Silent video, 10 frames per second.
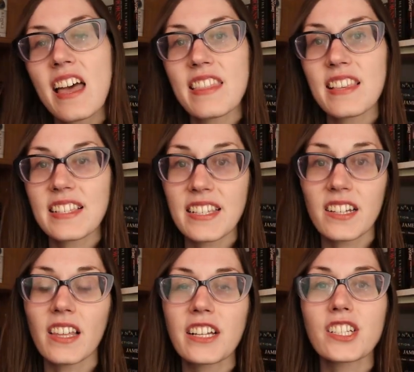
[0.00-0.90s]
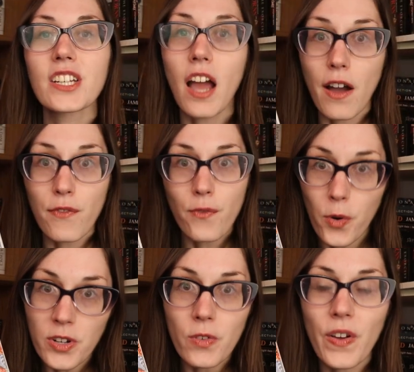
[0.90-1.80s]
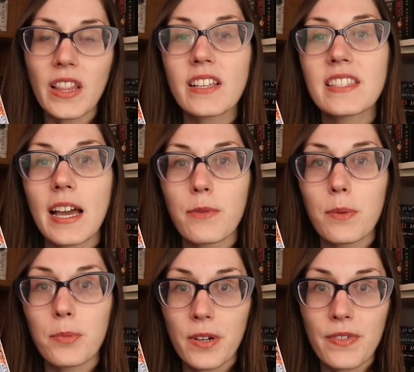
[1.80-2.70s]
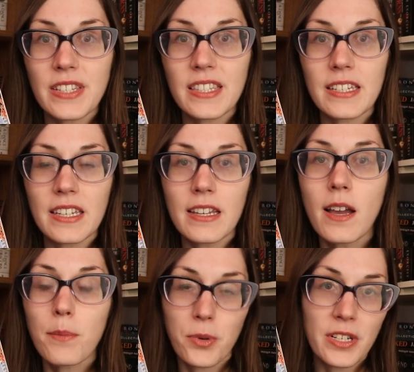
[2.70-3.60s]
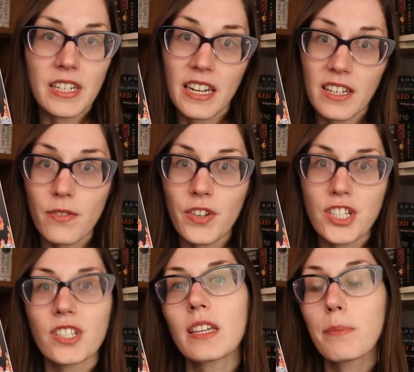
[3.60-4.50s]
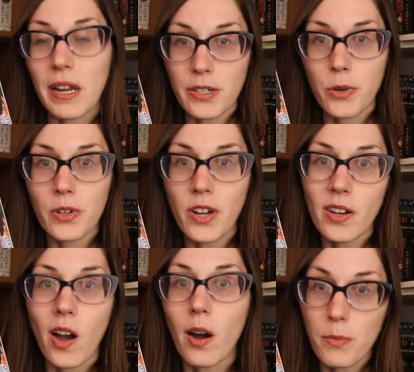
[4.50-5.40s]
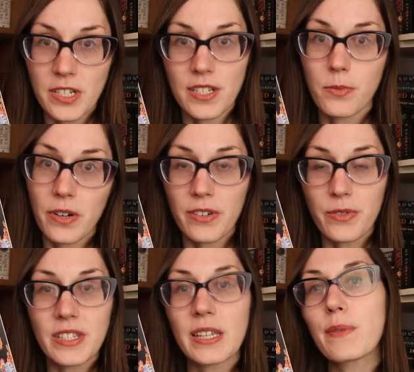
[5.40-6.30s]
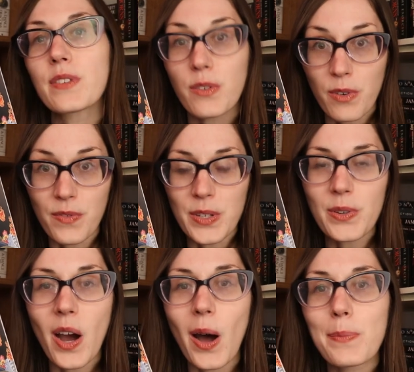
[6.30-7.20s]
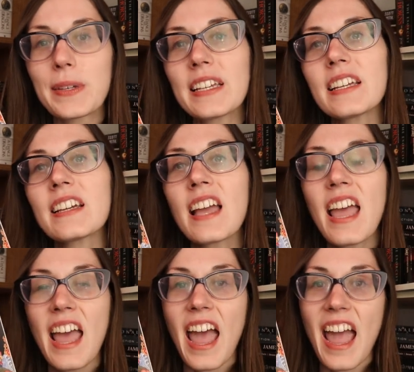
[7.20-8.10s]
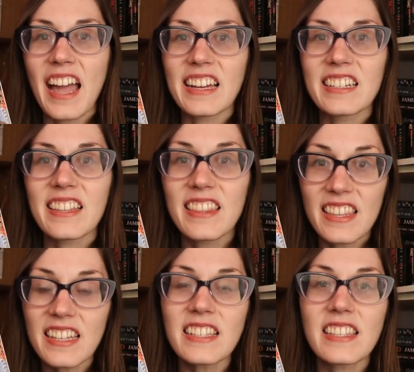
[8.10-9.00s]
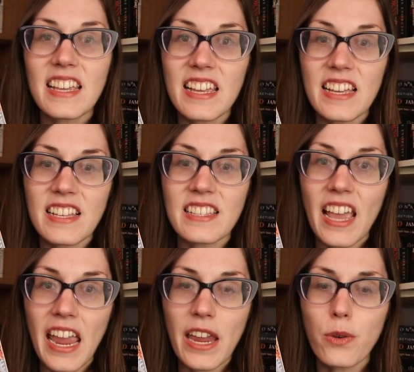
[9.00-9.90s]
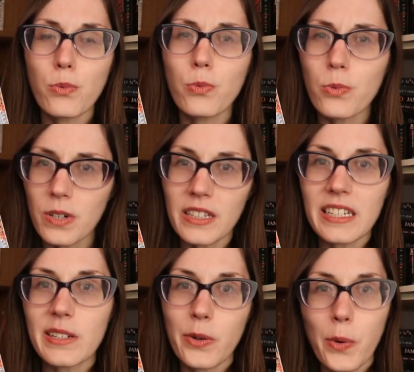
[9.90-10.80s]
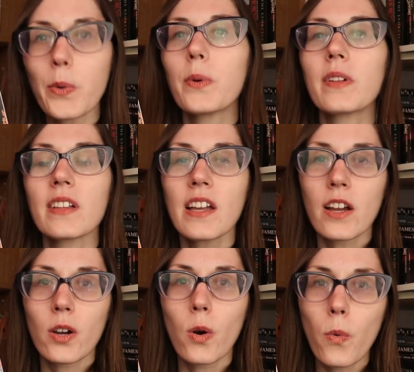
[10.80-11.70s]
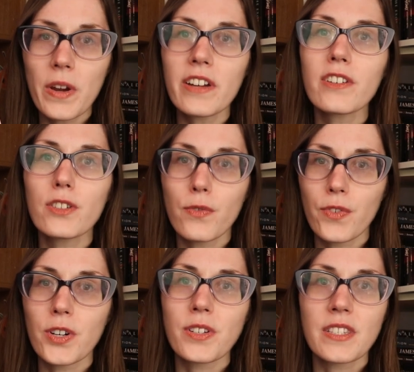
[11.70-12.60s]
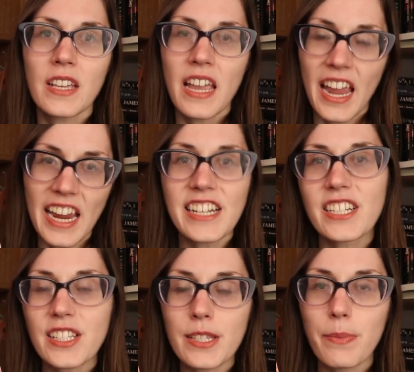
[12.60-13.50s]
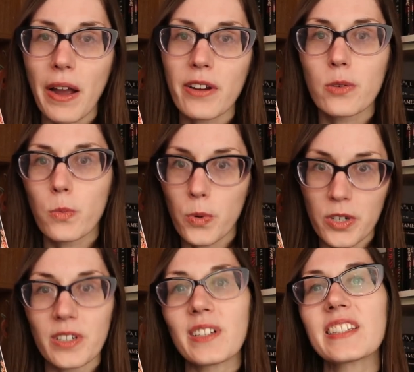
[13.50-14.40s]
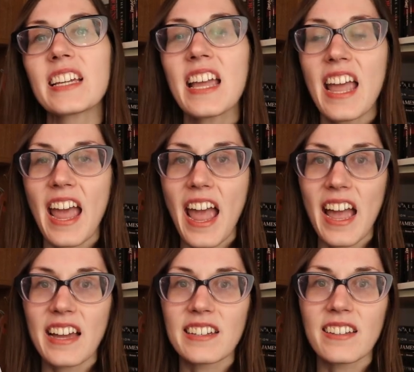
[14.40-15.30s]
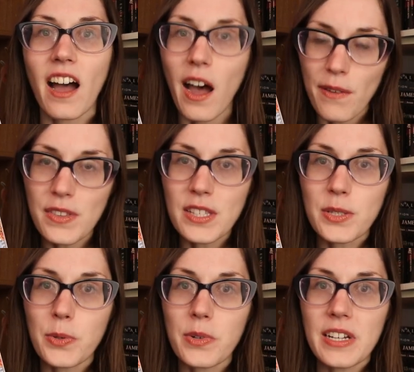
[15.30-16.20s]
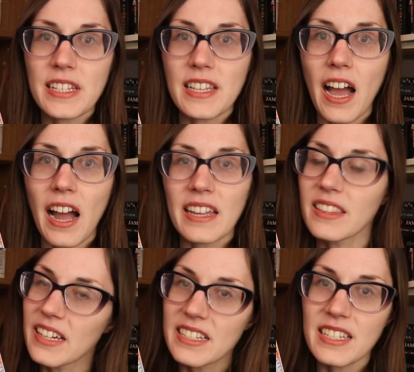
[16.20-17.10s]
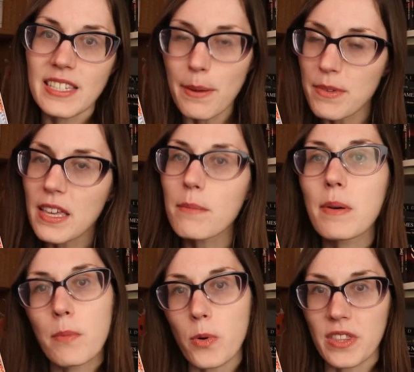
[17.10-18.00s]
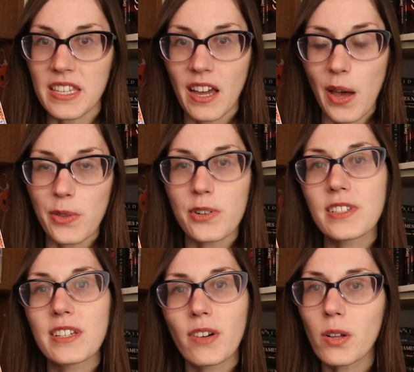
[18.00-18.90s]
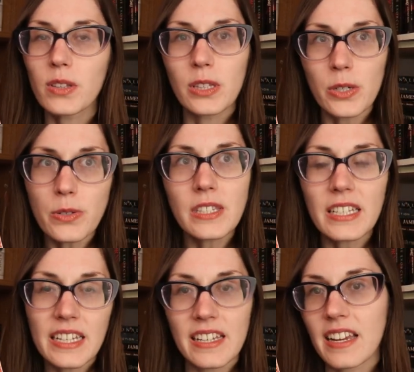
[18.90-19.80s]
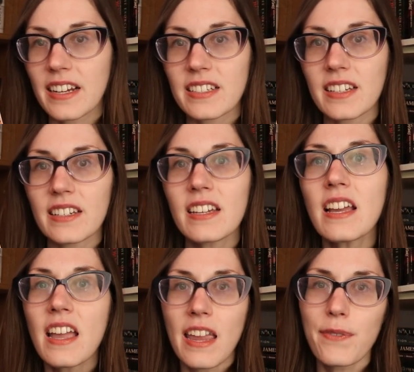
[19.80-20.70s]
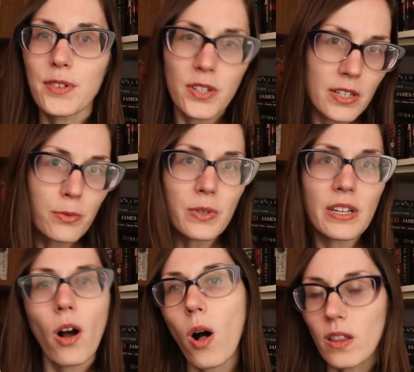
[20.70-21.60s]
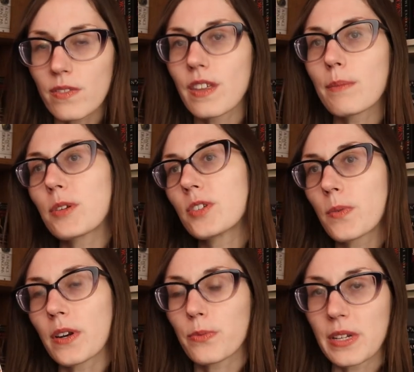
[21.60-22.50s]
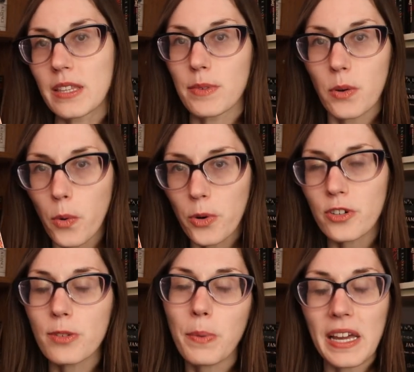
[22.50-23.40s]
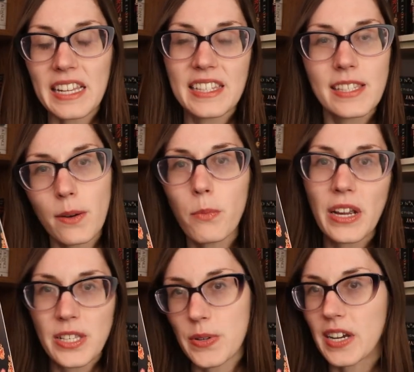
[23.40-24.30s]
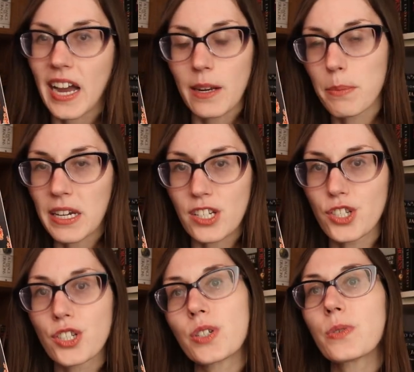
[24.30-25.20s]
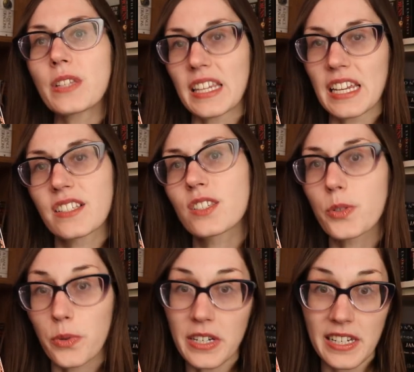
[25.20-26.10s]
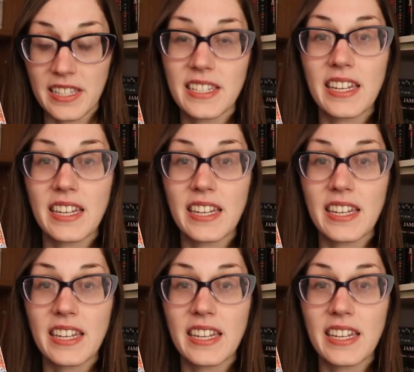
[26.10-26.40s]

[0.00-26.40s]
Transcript: This is a collection of four novellas that were previously printed individually by Tor.com, which is where I received the review copy. And this is a really cool, queer, diverse, Asian-inspired world. And of the stories, I liked some of them more than others. They're all loosely connected. If you're going to read all of them, you do want to read them in order, but in some ways you can kind of pick and choose, and each story does